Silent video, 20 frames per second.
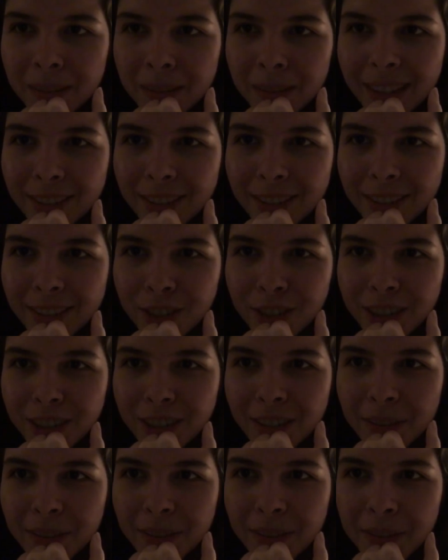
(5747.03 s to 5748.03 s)
liked your
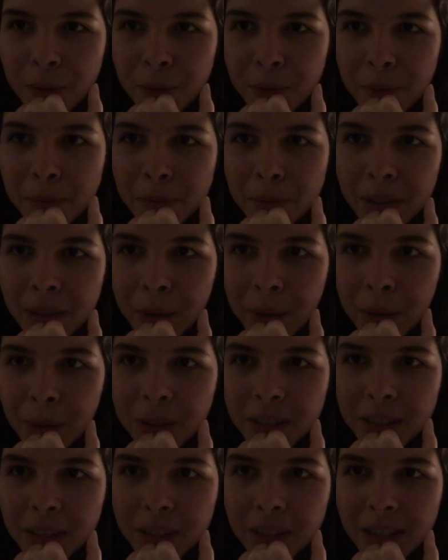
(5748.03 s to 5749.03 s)
sense of humor, but I
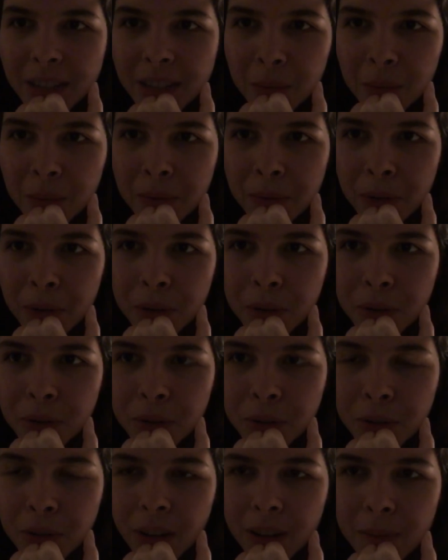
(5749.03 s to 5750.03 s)
was here before
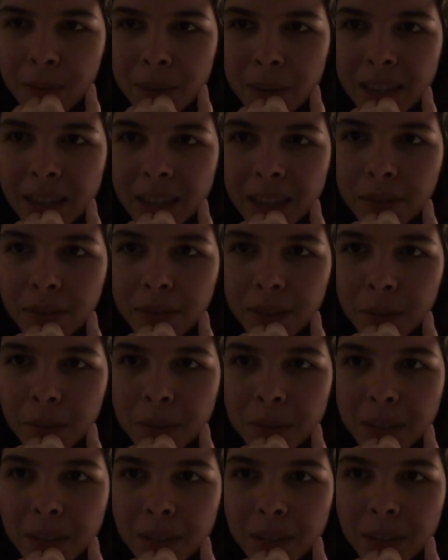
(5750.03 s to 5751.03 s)
you started making
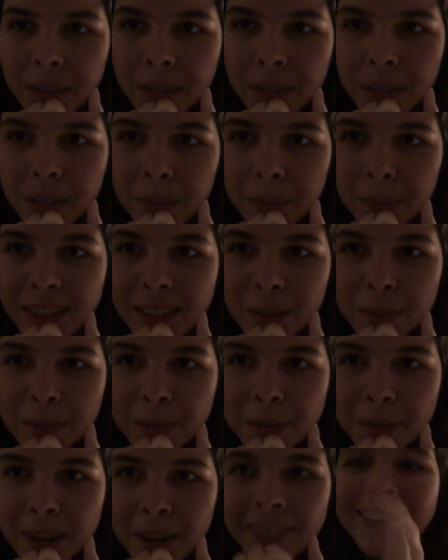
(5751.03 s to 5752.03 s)
films, and I'm glad I
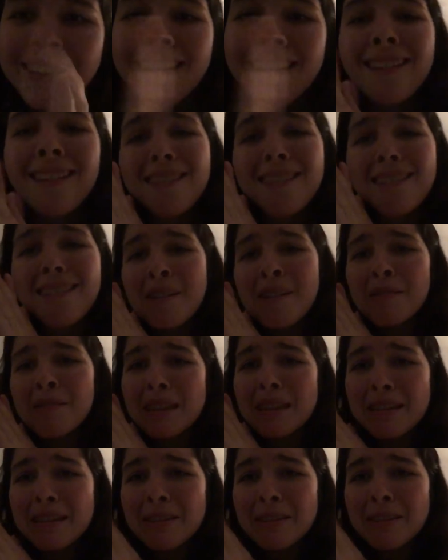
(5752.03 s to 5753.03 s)
subscribed.
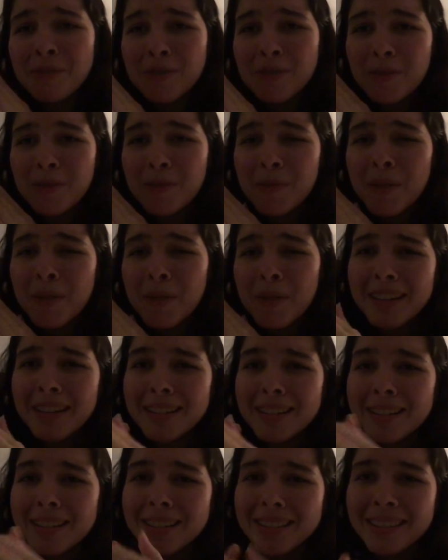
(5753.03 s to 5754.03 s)
Thank you so
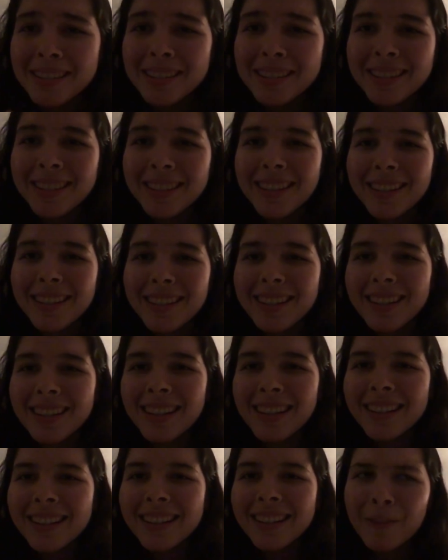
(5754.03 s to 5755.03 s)
much.
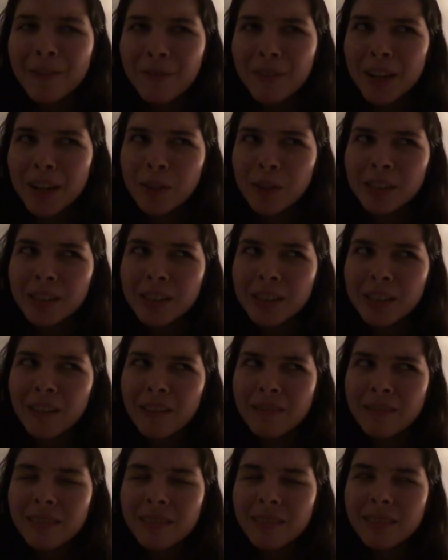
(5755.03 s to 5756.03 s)
That video did
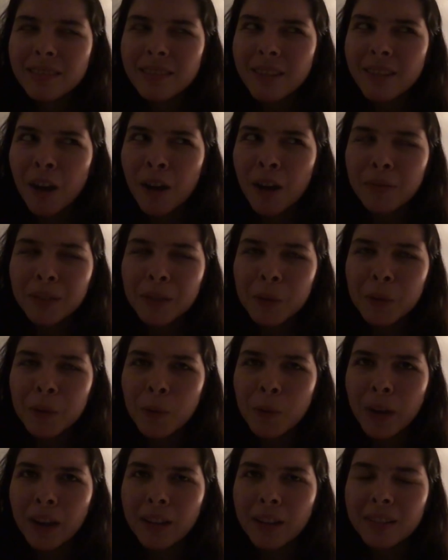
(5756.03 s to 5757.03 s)

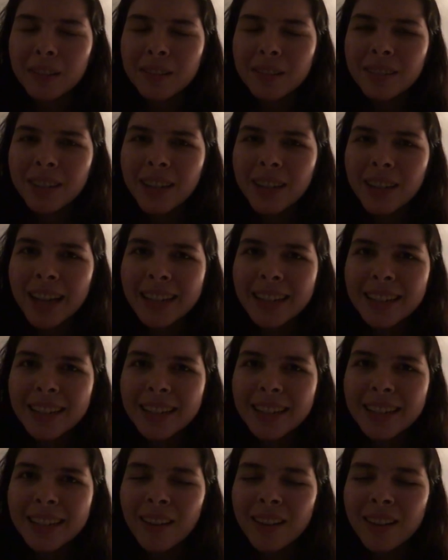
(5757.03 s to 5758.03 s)
awfully well.
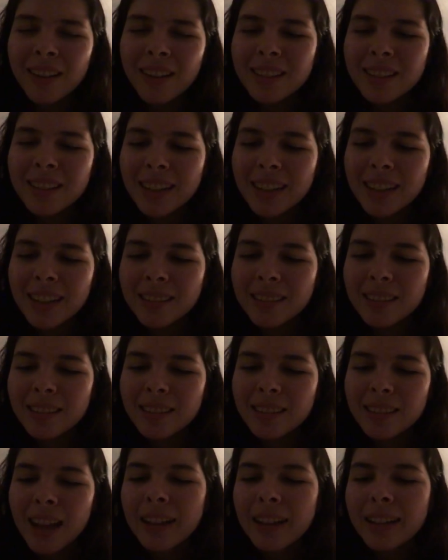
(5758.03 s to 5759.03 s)
I honestly,
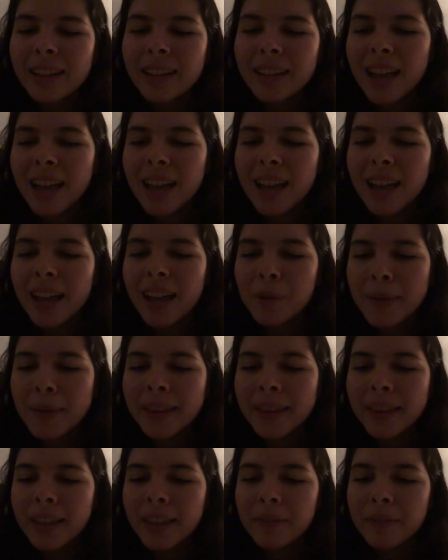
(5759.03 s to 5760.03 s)
because when
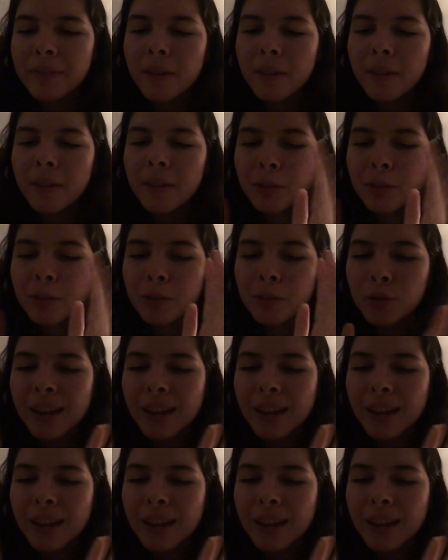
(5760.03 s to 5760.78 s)
I made that video, I was still